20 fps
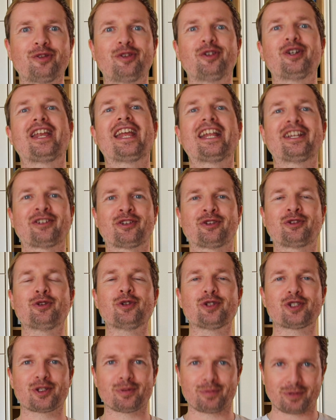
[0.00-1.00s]
forget
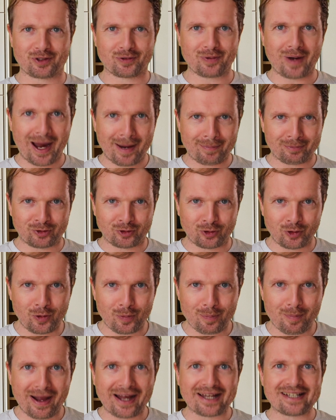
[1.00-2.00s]
to subscribe to
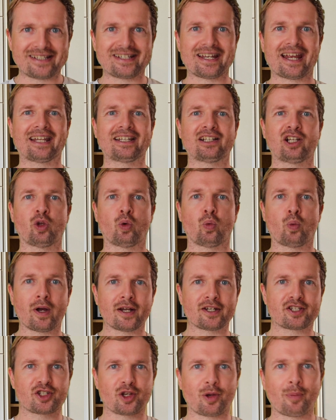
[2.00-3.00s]
my channel,
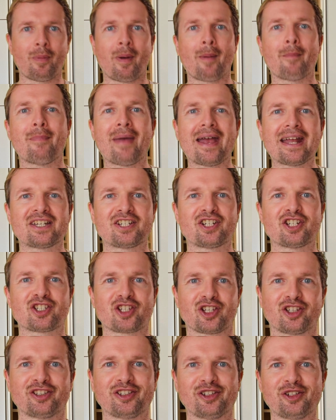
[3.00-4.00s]
watch some matches
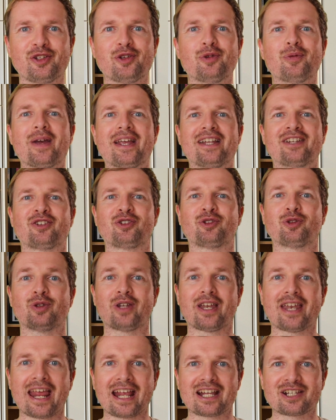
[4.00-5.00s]
until you wait to
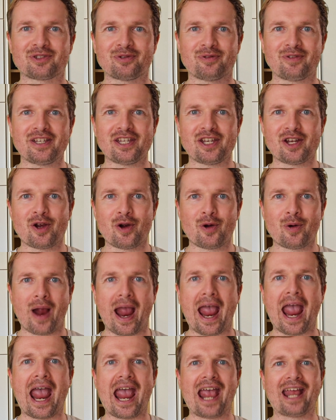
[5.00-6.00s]
the next video,
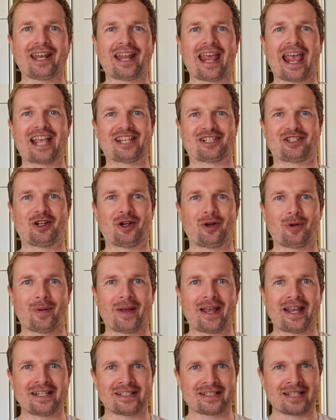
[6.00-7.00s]
and as
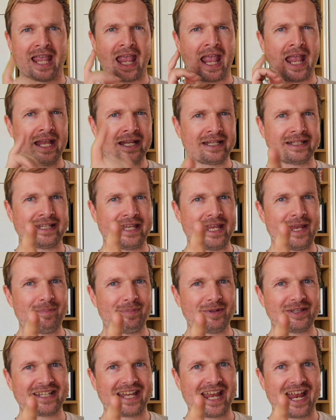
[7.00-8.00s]
always, keep
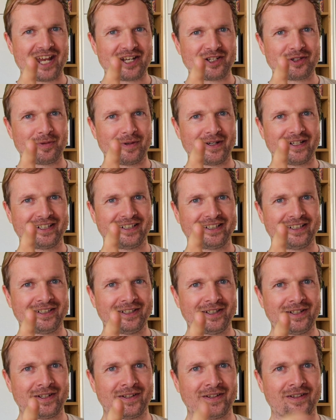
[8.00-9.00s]
it
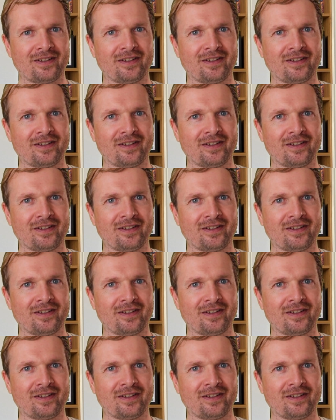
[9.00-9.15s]
casual.